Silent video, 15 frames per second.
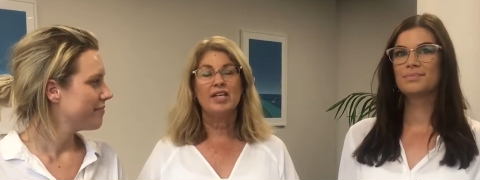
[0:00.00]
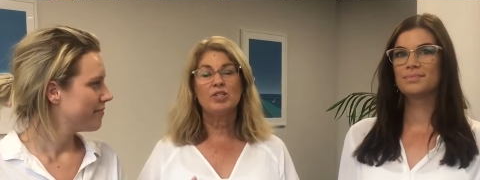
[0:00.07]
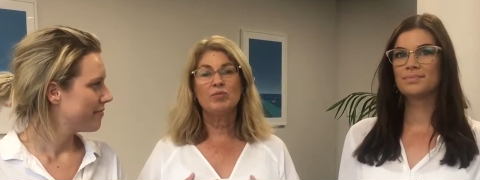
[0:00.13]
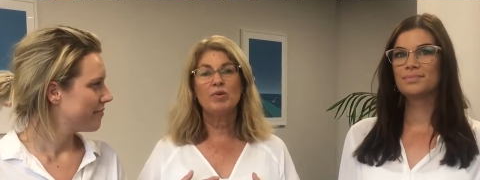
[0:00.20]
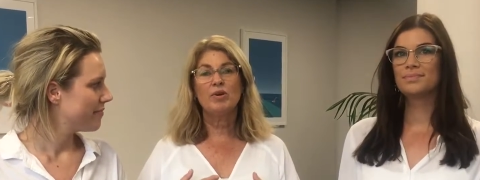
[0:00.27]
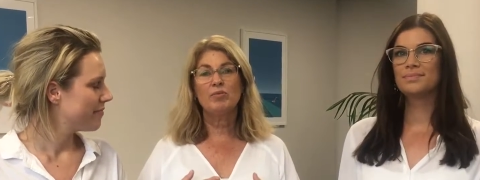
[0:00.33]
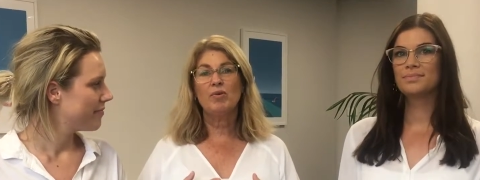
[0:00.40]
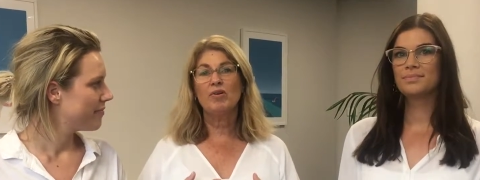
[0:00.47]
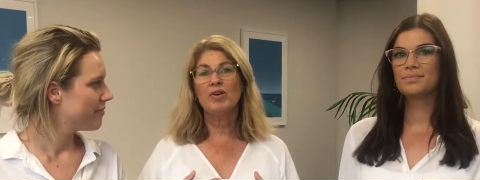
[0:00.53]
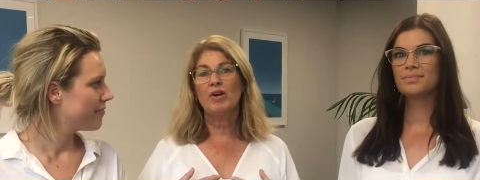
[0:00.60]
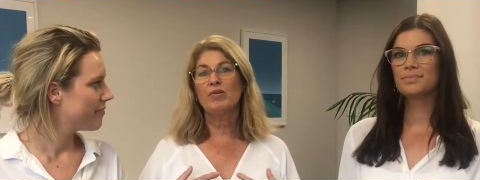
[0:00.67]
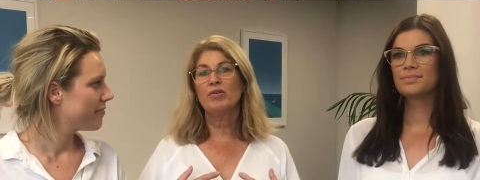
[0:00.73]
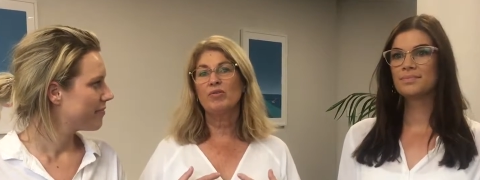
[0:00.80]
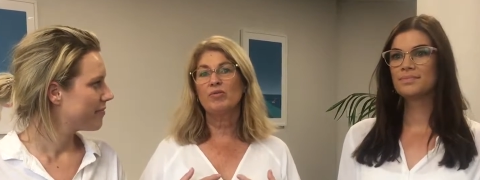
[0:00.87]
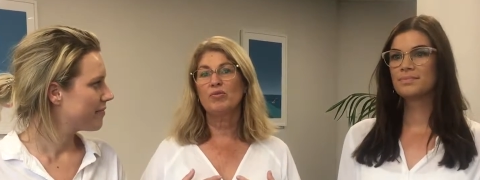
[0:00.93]
Speaker 1: it's worthwhile
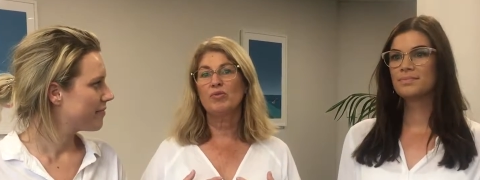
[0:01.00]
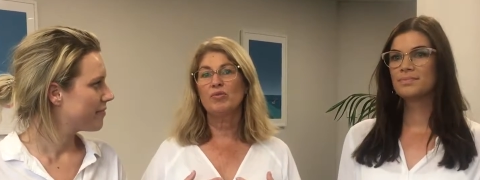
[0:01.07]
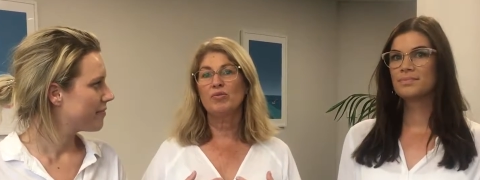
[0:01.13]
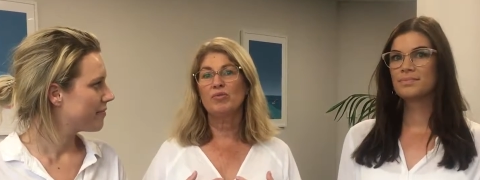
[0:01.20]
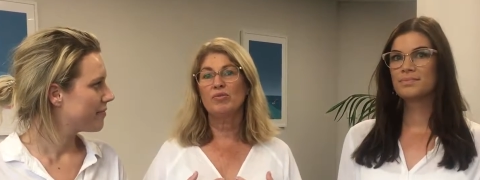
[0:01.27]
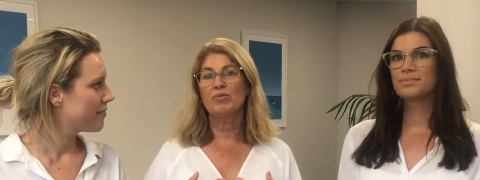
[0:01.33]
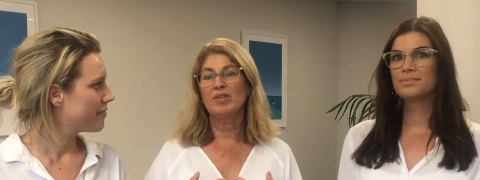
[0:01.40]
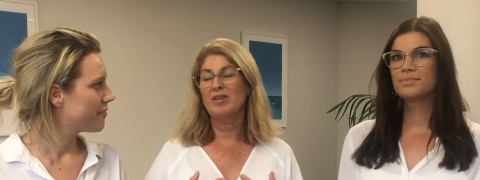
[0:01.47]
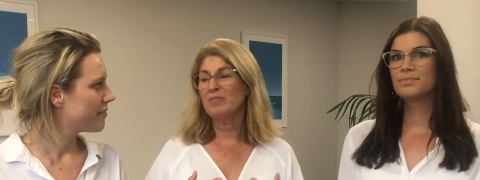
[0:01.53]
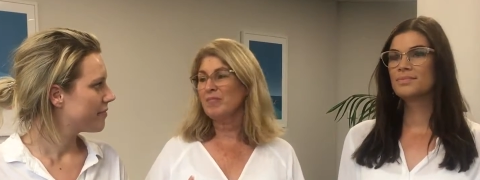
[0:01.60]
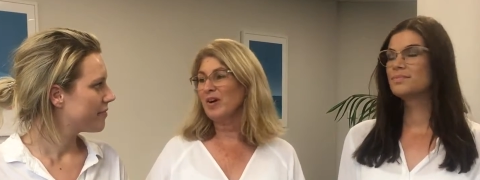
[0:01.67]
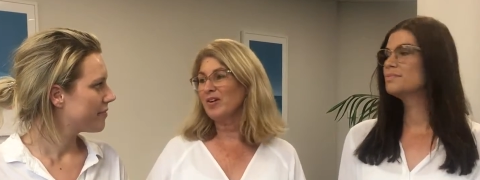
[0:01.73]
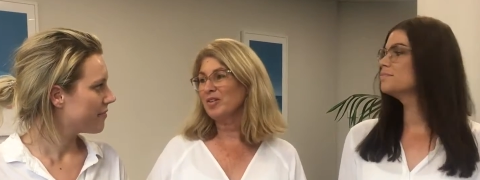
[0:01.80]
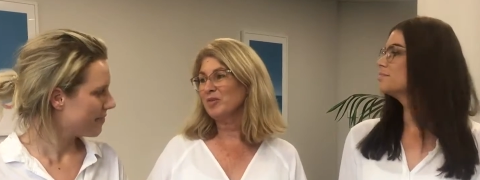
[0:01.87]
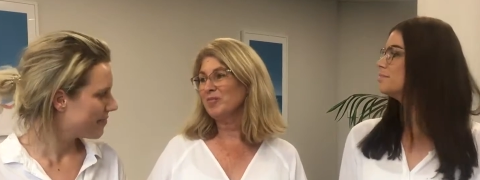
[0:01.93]
going through the
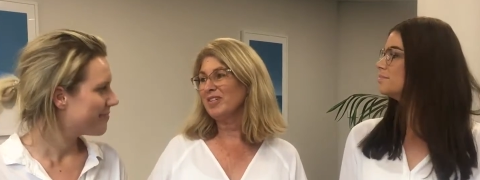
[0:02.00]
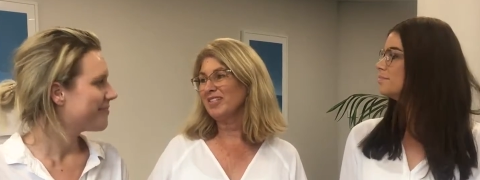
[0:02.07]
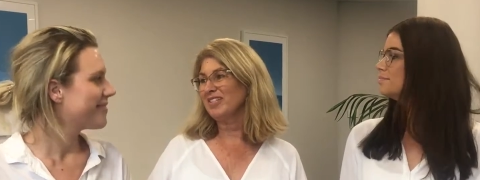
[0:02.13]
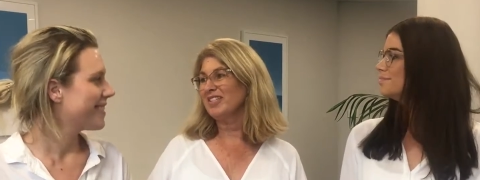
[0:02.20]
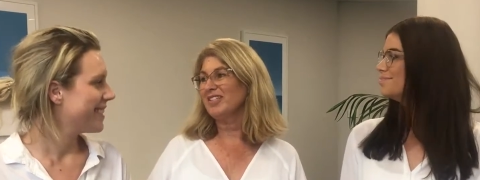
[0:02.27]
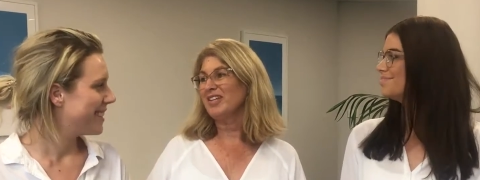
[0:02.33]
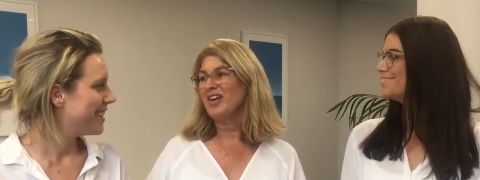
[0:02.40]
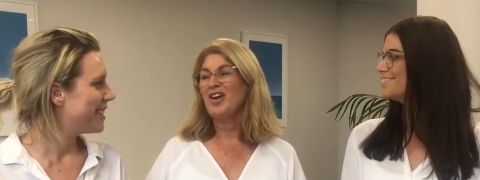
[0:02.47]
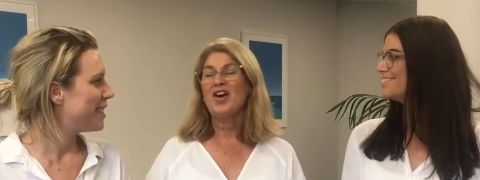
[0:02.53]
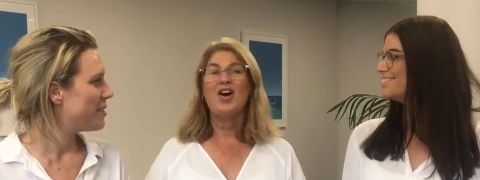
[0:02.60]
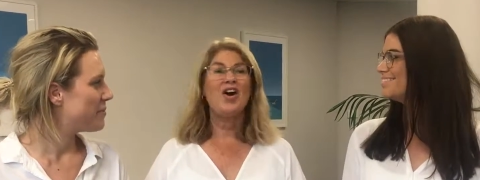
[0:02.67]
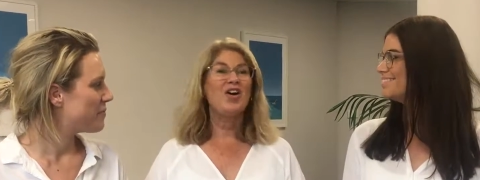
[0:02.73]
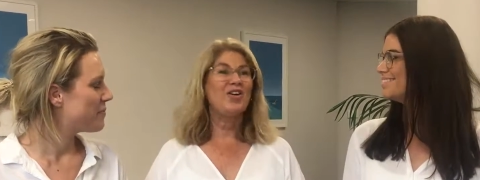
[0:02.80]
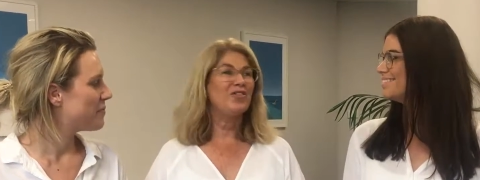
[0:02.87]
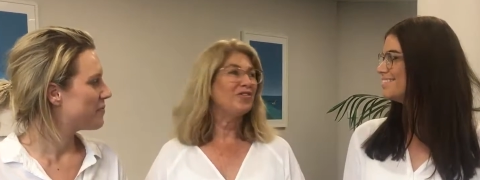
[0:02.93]
embarrassment
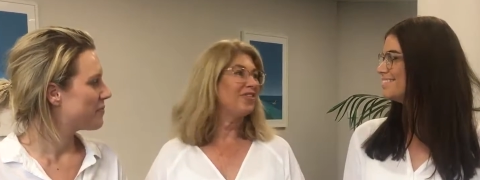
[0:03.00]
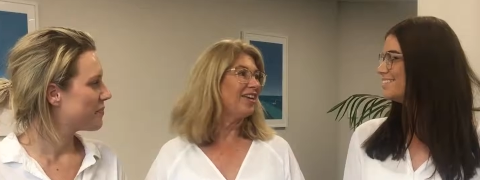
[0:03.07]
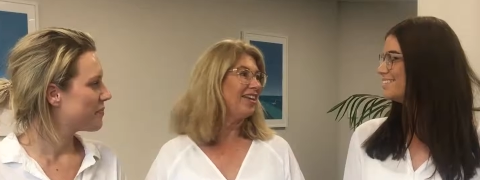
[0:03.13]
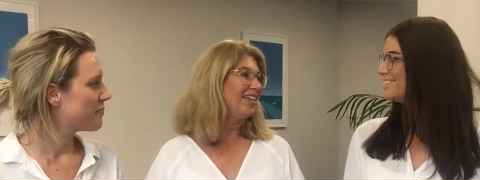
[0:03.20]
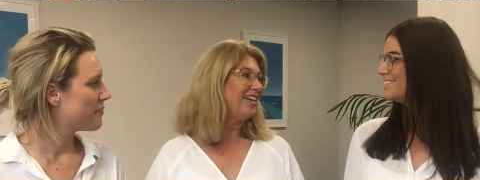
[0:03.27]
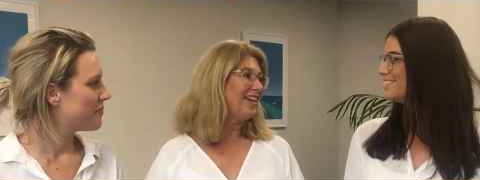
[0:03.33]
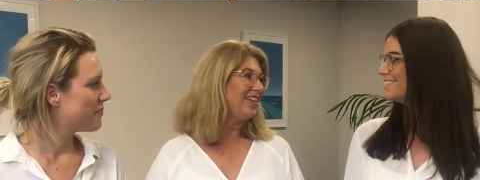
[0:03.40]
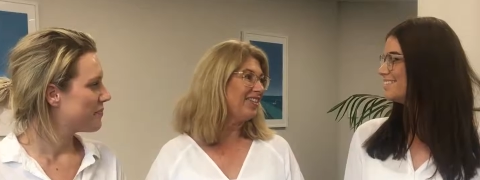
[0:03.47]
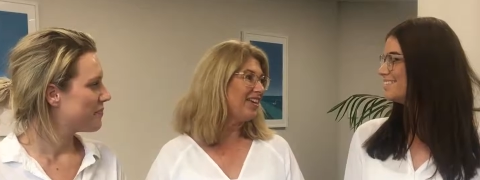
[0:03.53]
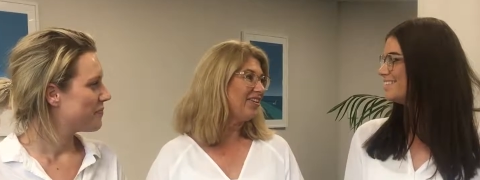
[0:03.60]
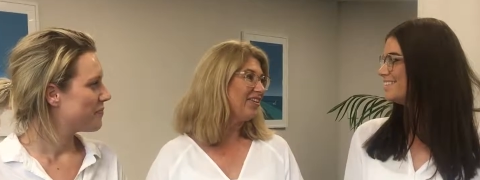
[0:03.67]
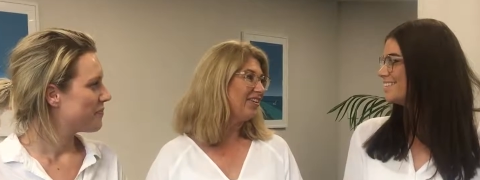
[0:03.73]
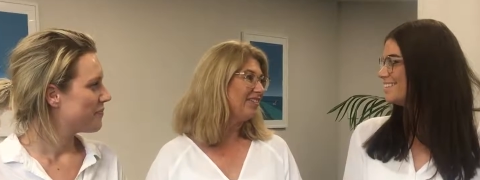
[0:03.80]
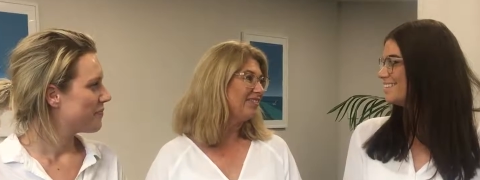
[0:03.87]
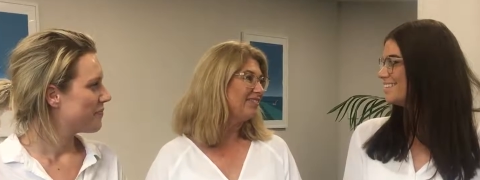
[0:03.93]
of getting out
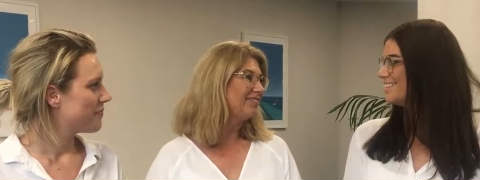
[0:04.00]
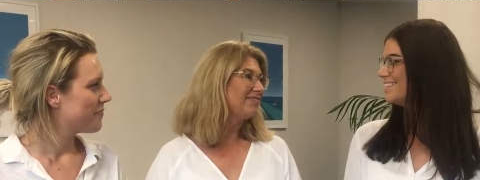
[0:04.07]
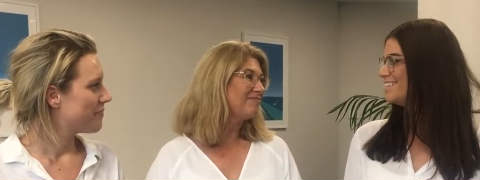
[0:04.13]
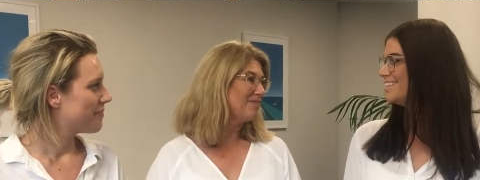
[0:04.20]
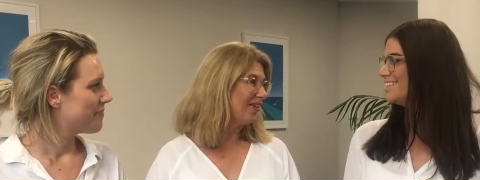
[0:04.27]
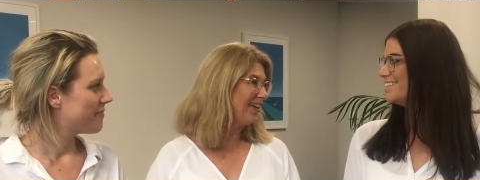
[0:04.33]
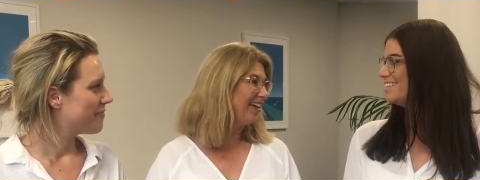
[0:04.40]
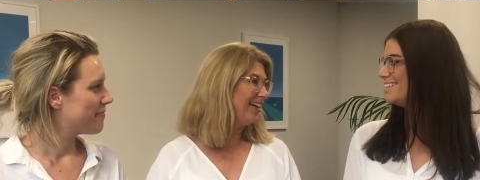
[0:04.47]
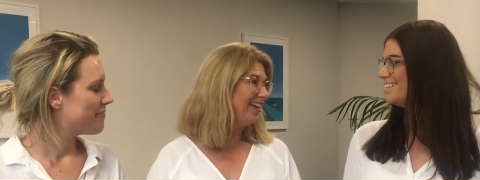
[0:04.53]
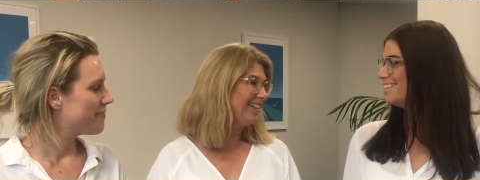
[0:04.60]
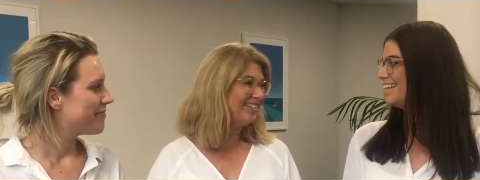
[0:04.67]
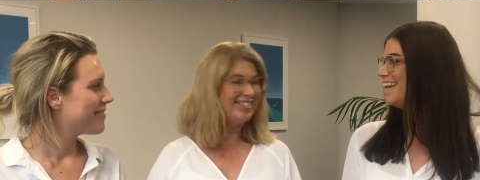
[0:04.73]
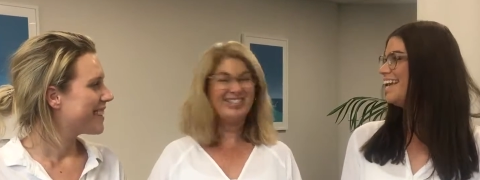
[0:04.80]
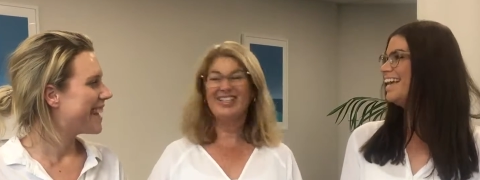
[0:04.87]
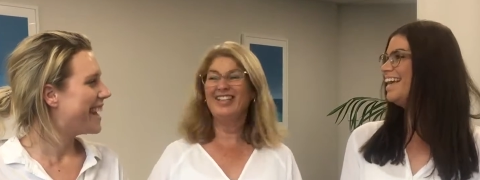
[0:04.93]
there at my age.